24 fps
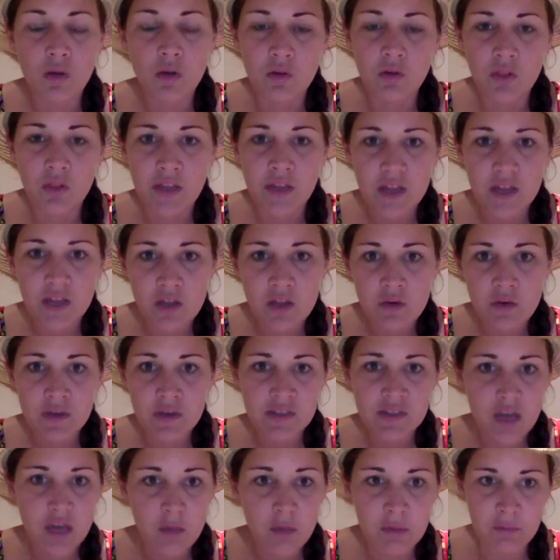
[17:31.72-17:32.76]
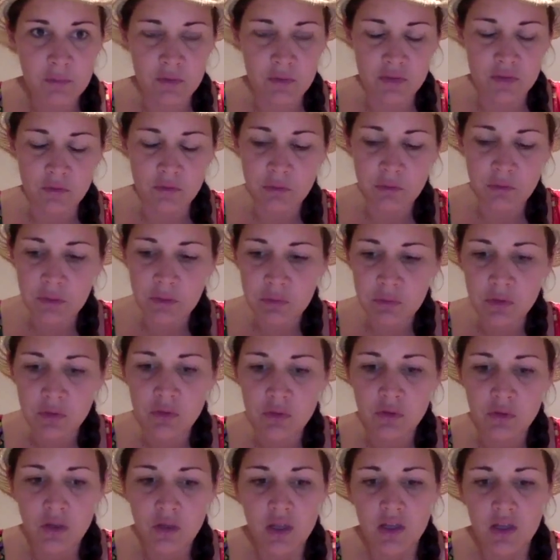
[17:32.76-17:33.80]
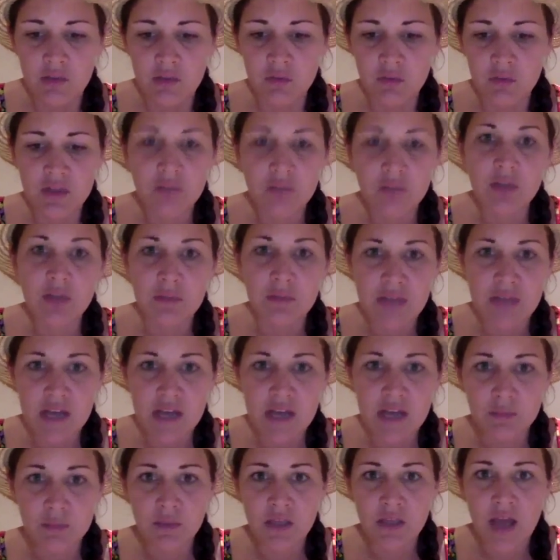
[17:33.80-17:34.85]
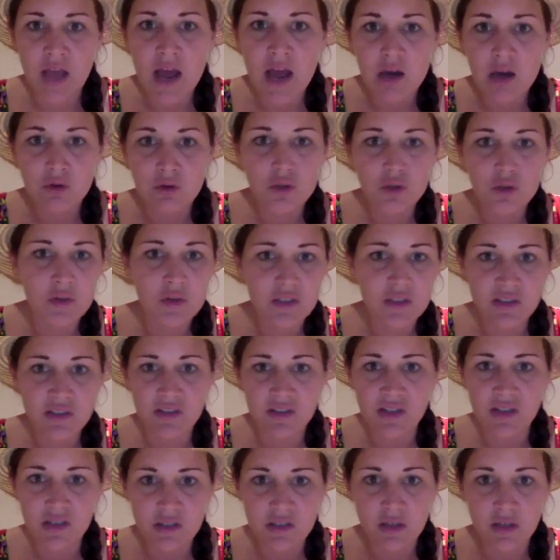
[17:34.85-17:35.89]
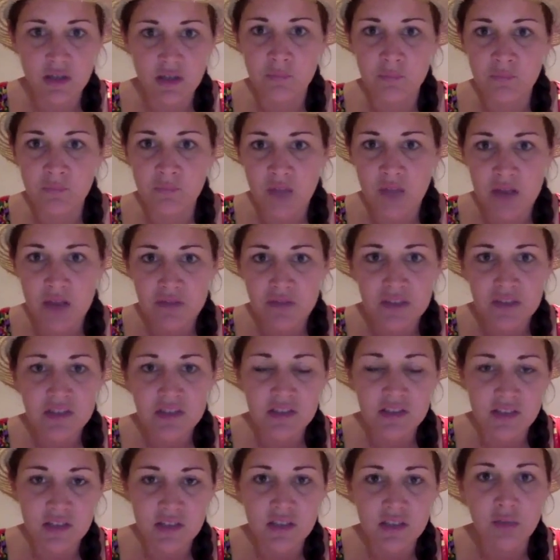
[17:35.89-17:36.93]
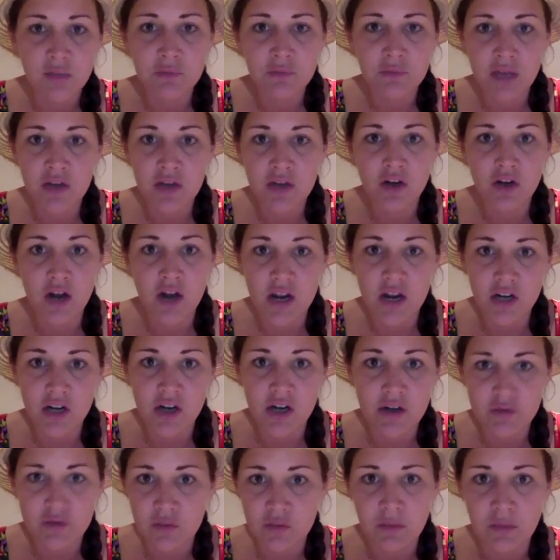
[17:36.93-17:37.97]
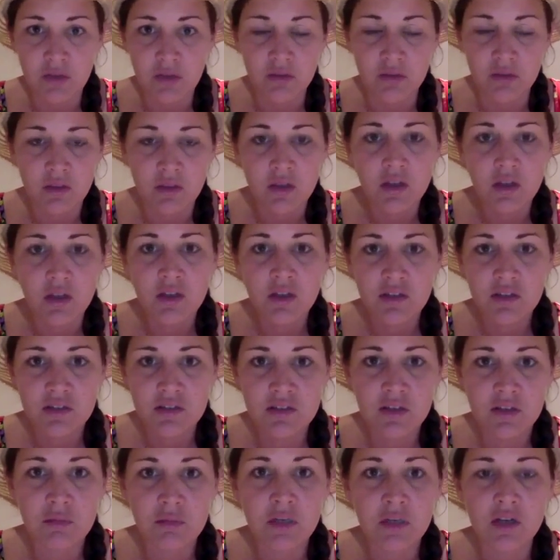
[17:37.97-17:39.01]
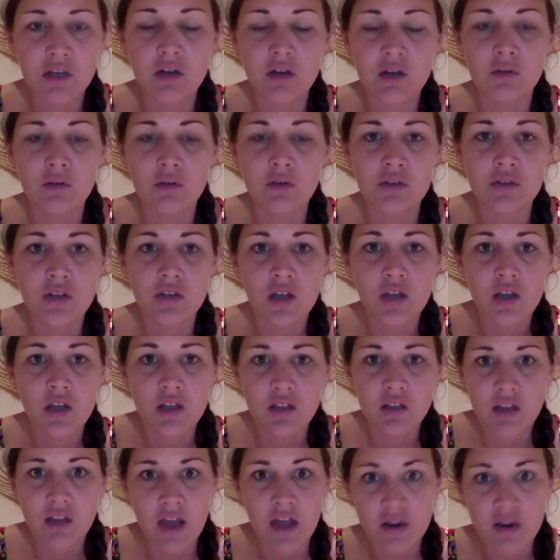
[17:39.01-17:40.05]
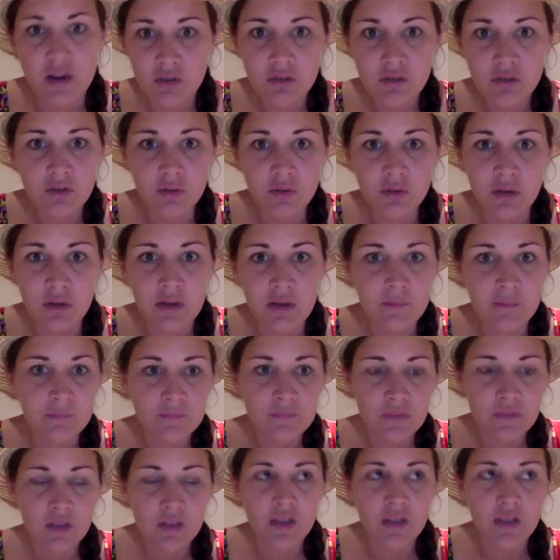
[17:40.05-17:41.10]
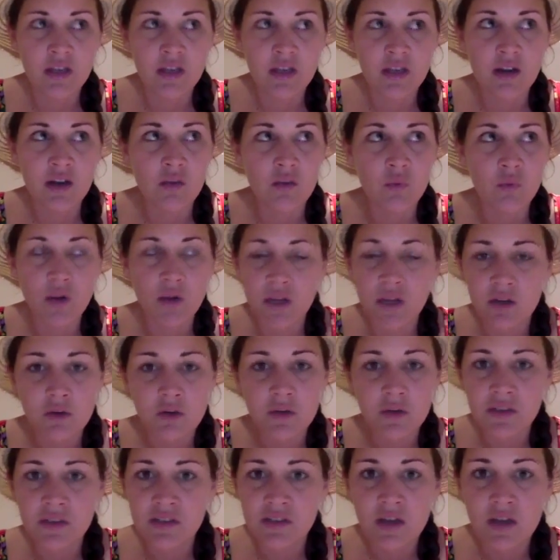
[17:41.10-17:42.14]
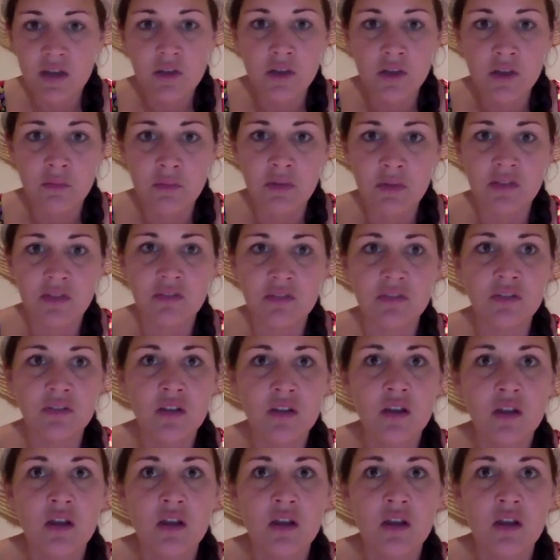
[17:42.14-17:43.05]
like I always tell people, so people will sometimes ask me, how do you hit Success Club? I've hit Success Club 10 or higher every month since I've been a coach. How do you do it? And what I always tell them is,